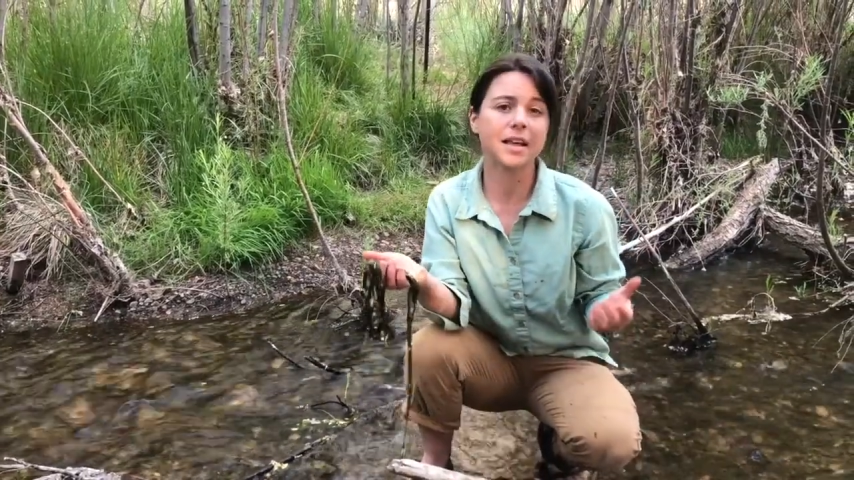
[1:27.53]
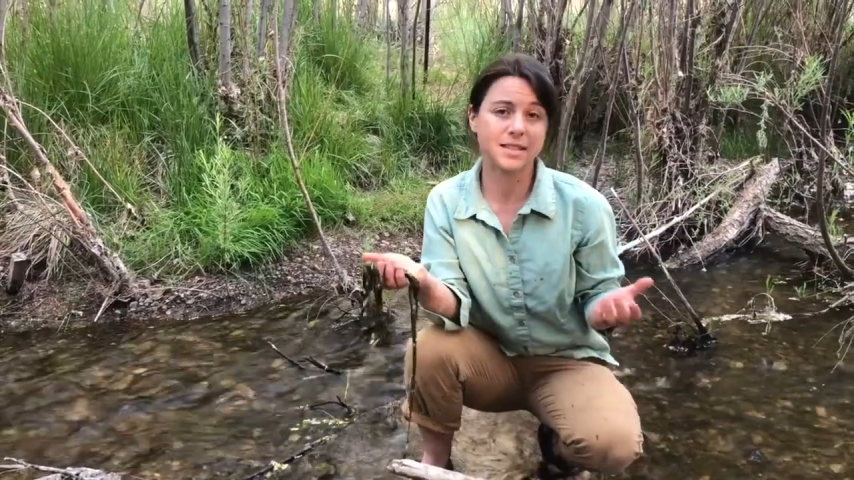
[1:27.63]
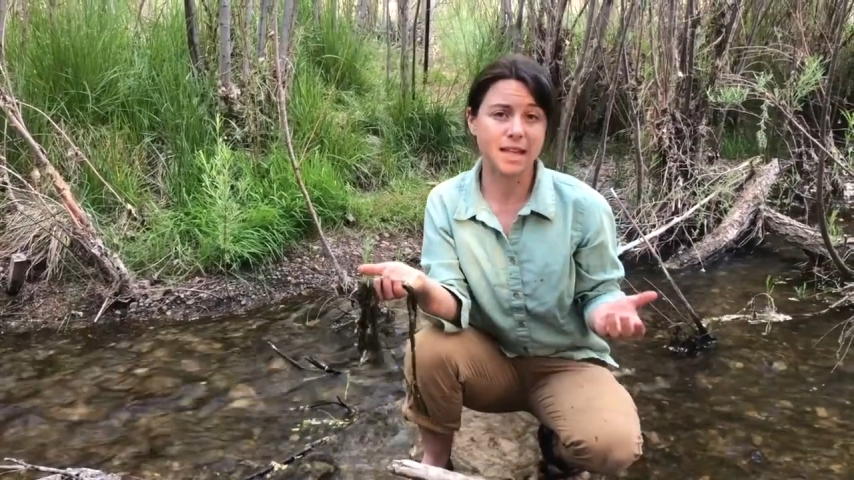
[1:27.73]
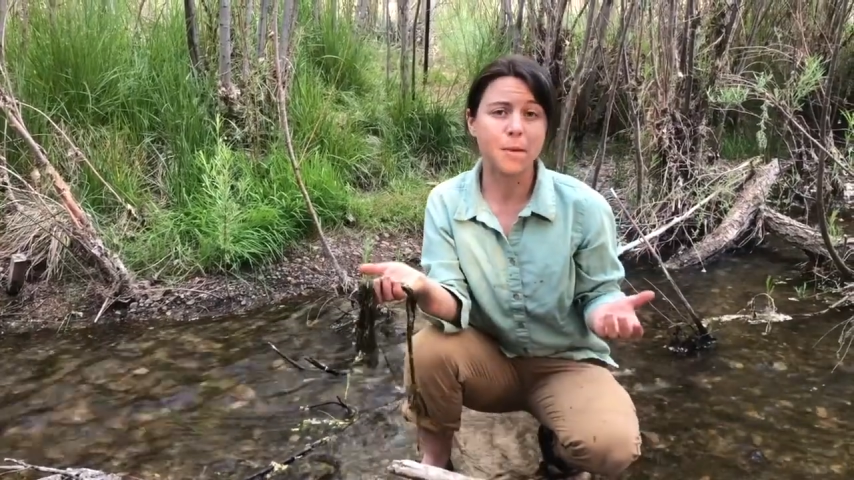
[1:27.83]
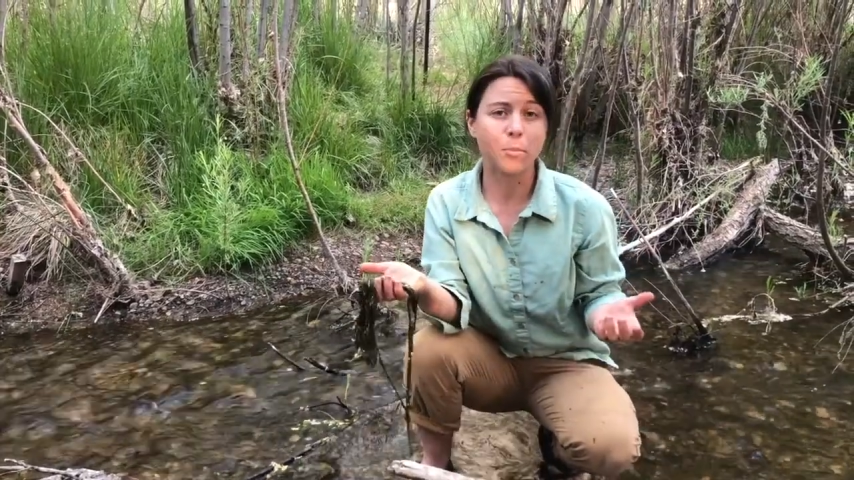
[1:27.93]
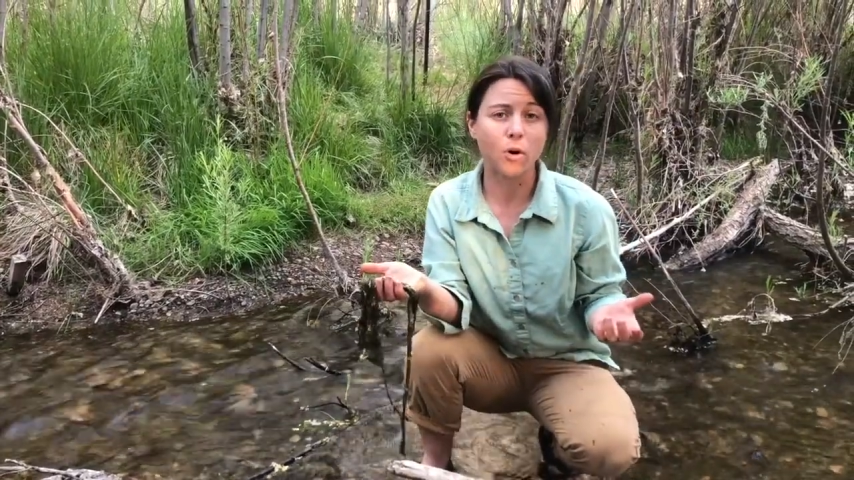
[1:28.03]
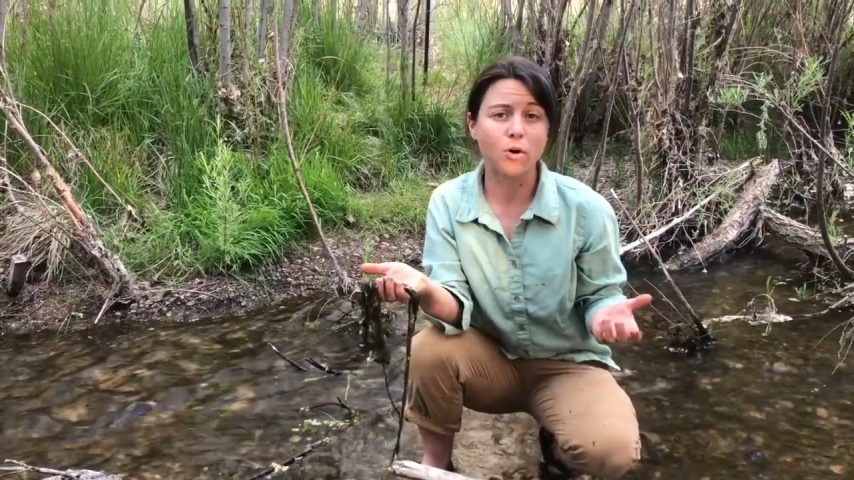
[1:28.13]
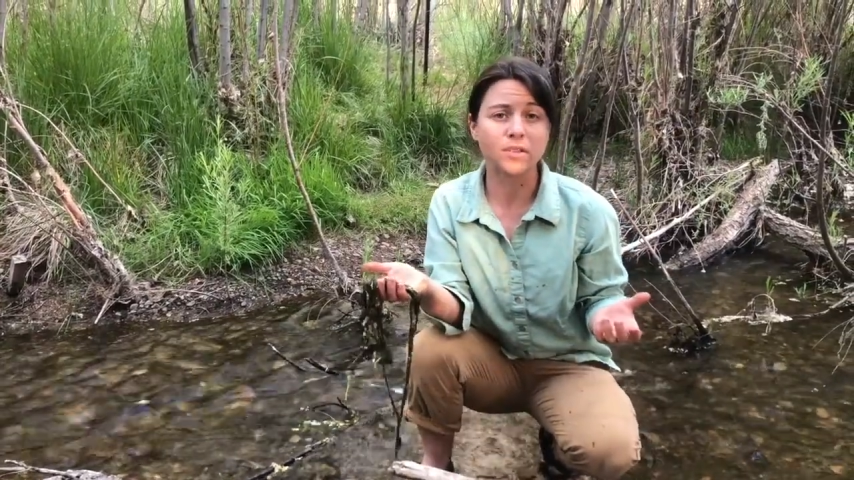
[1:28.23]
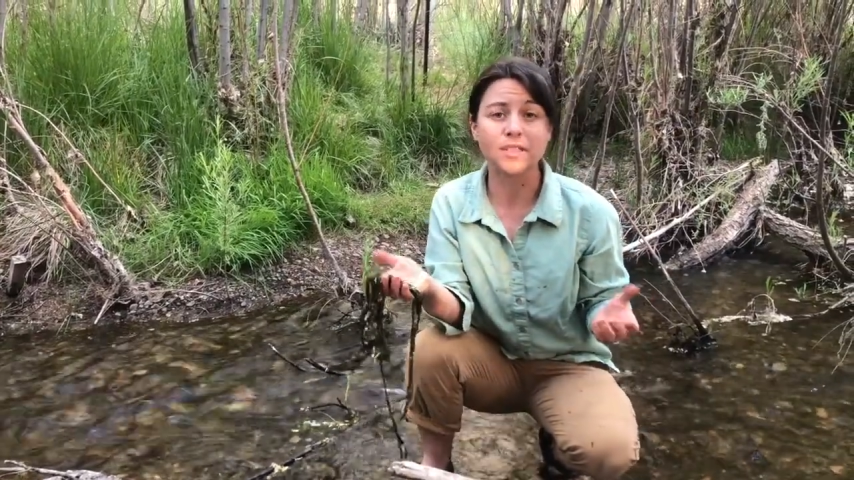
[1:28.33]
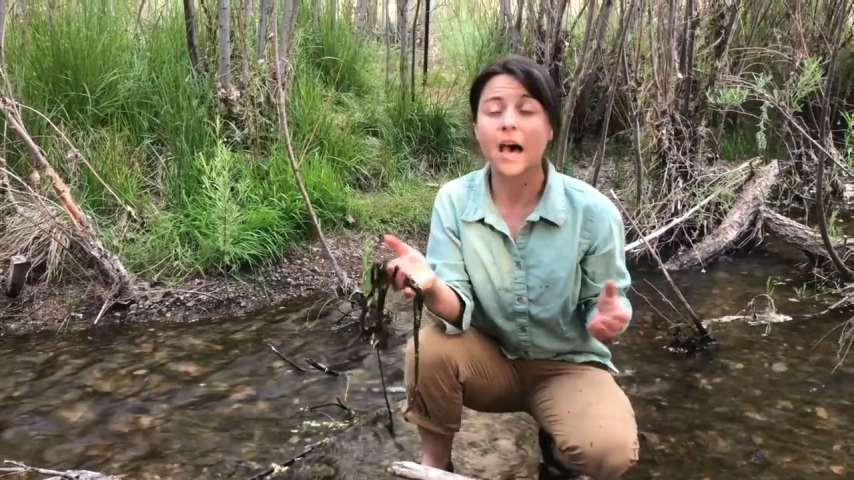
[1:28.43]

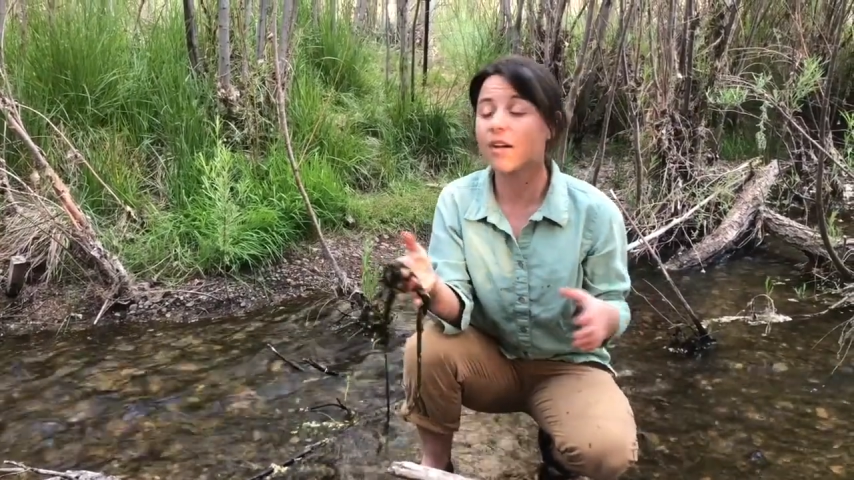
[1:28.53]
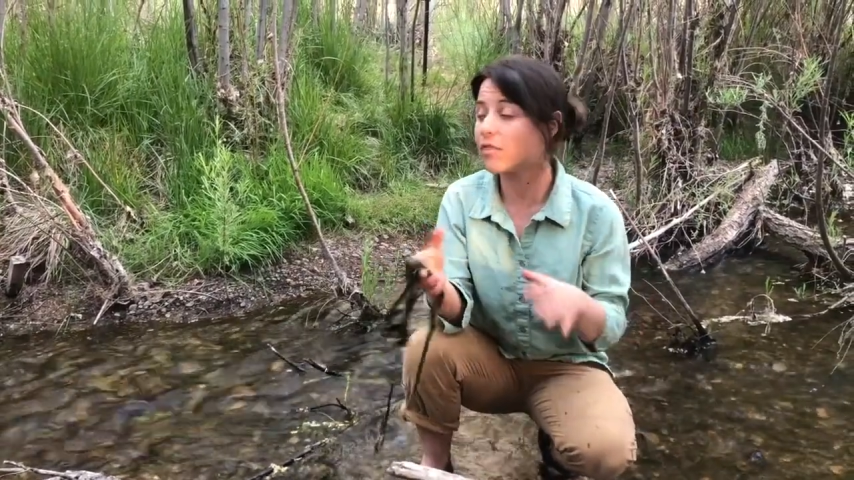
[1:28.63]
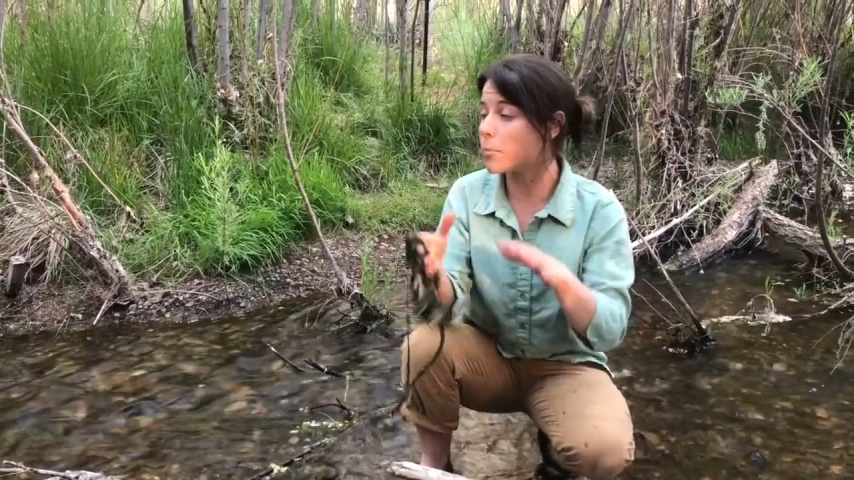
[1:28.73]
examples of the